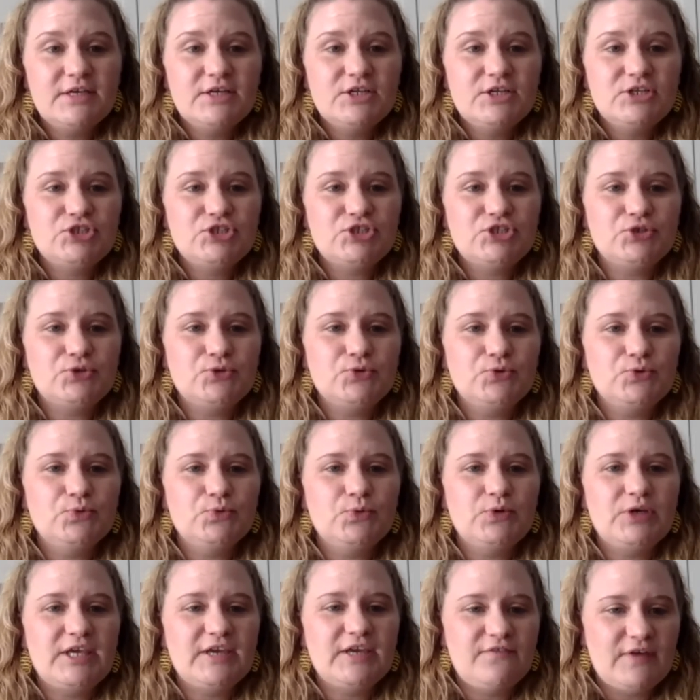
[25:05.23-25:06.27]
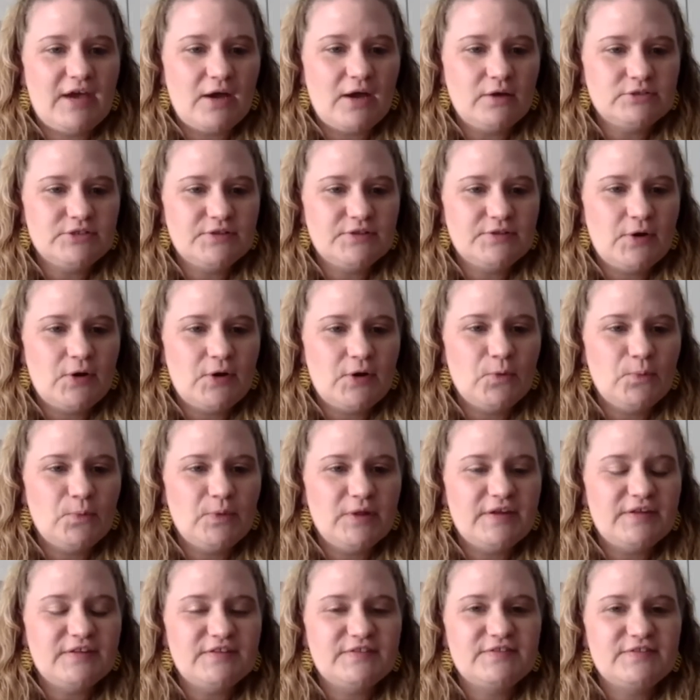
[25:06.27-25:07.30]
to give out to the
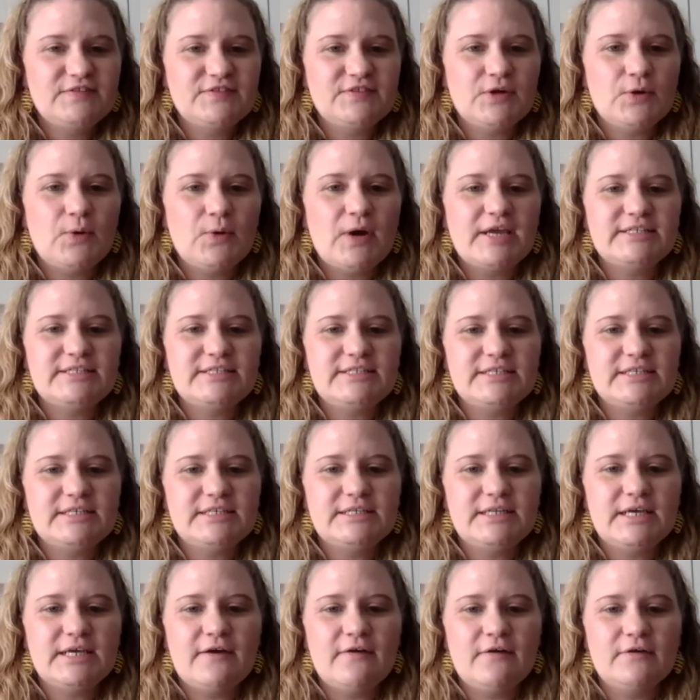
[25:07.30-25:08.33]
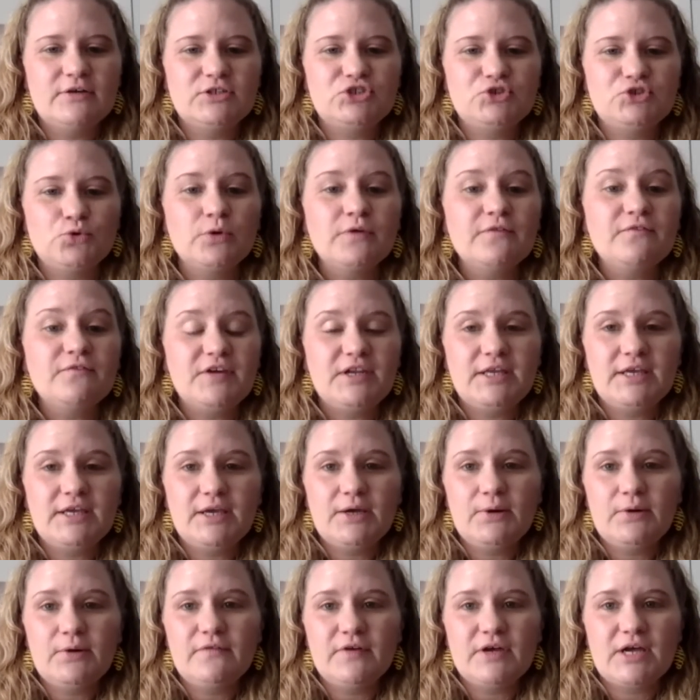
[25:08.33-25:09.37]
homeless. So I did a short
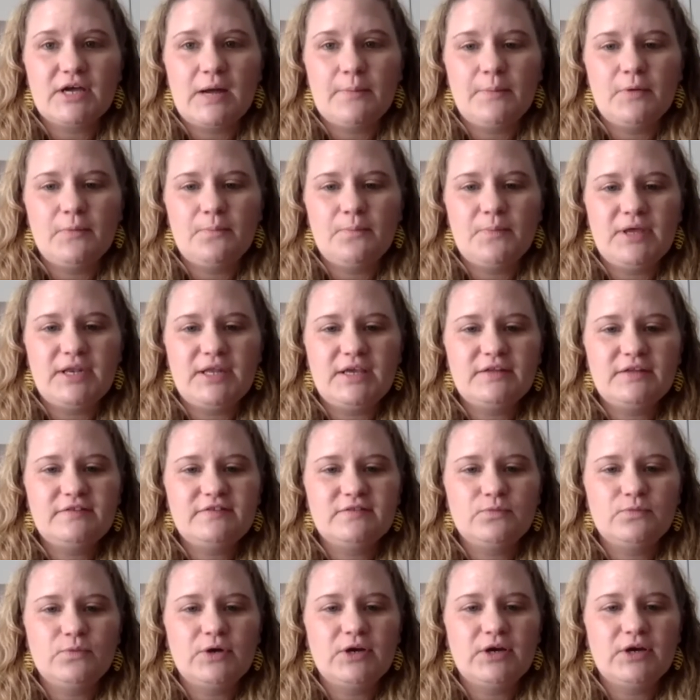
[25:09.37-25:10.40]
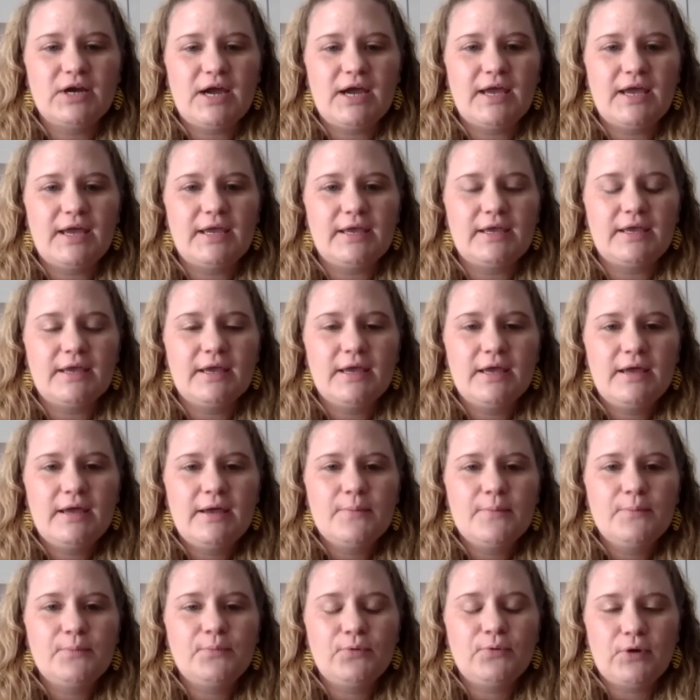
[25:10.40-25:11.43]
video of a couple minutes where I
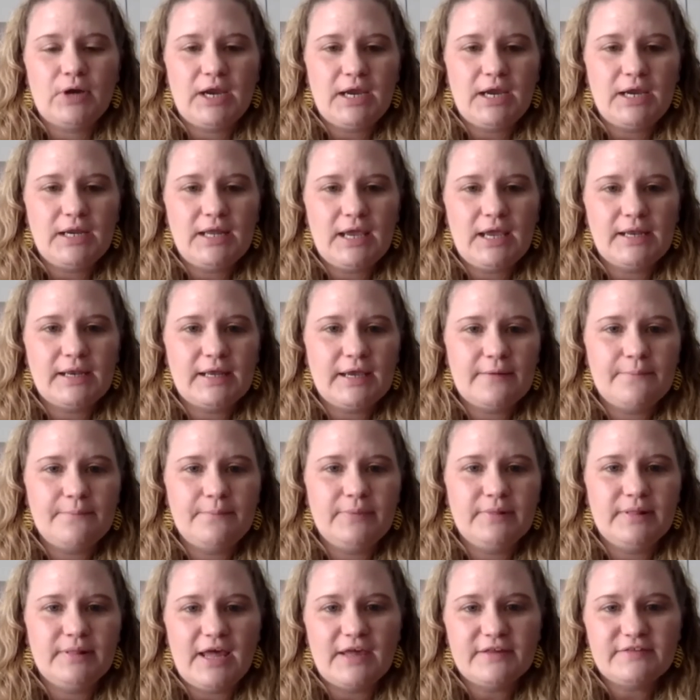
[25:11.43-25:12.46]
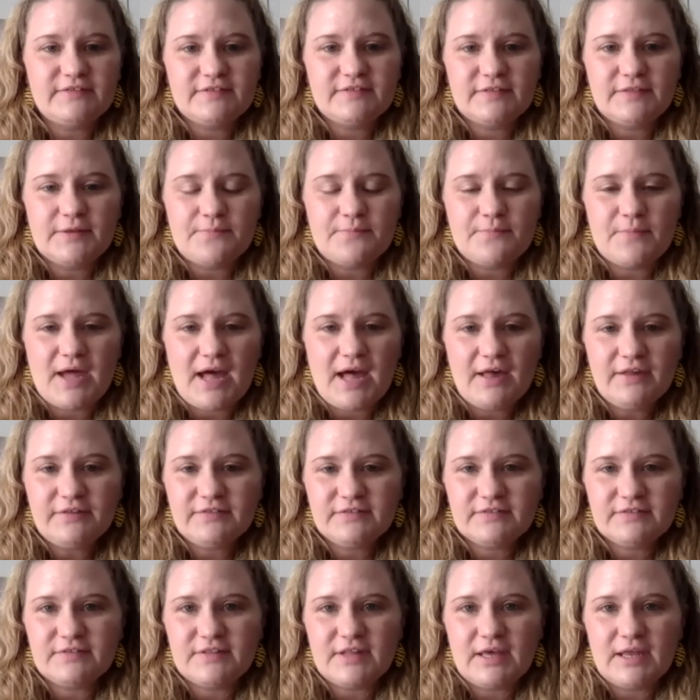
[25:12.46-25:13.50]
prayed and I blessed the
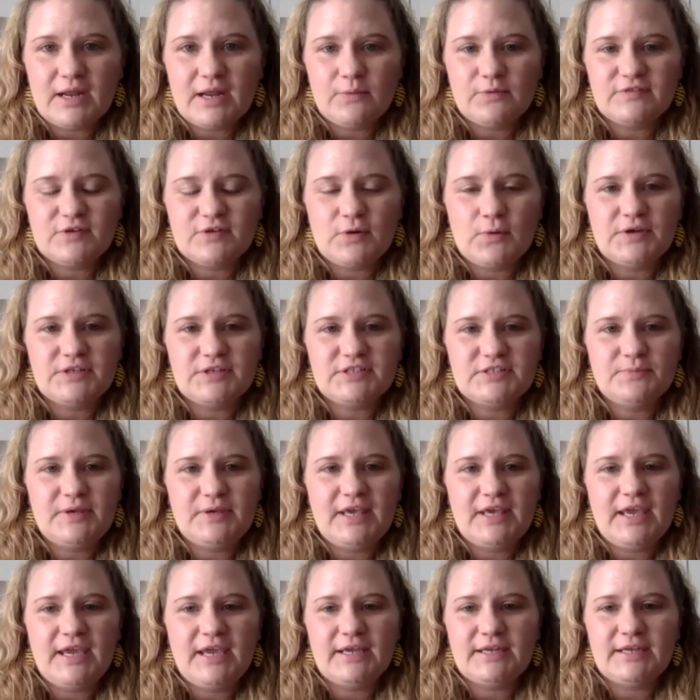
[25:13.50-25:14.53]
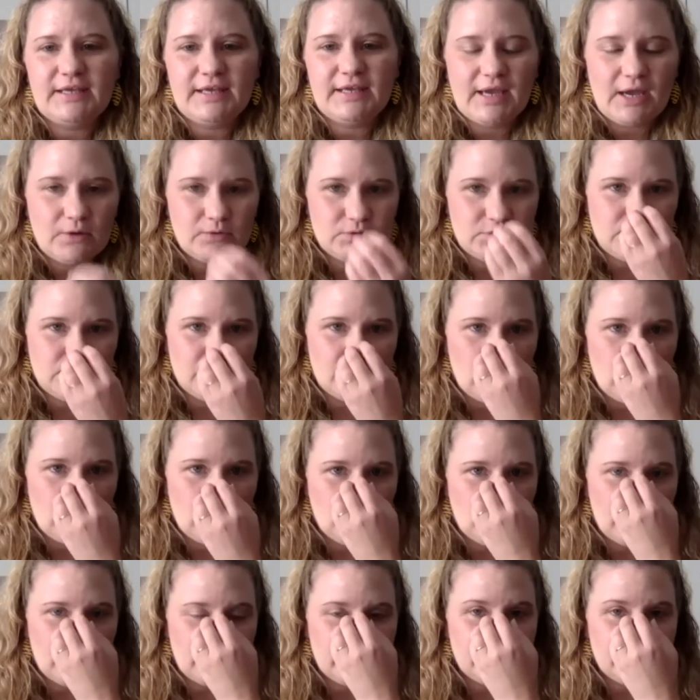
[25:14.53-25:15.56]
masks that I was going to be handing out to the
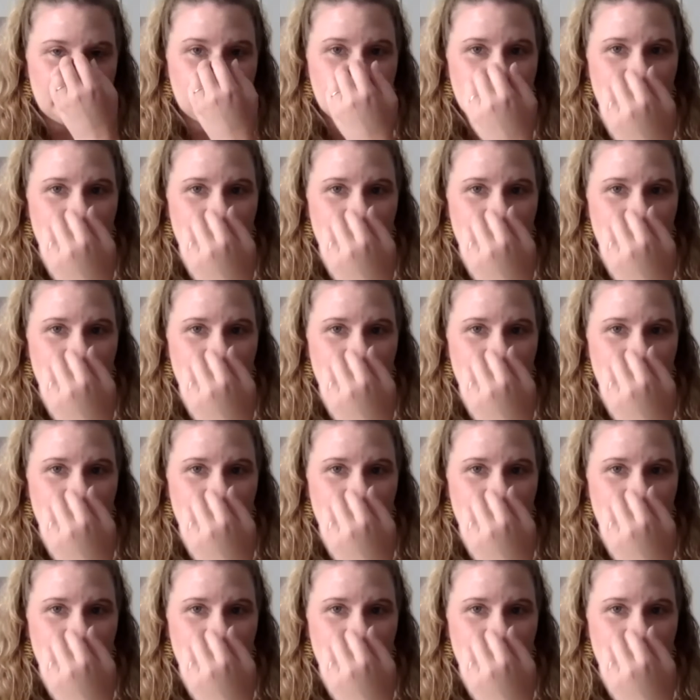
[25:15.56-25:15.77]
homeless.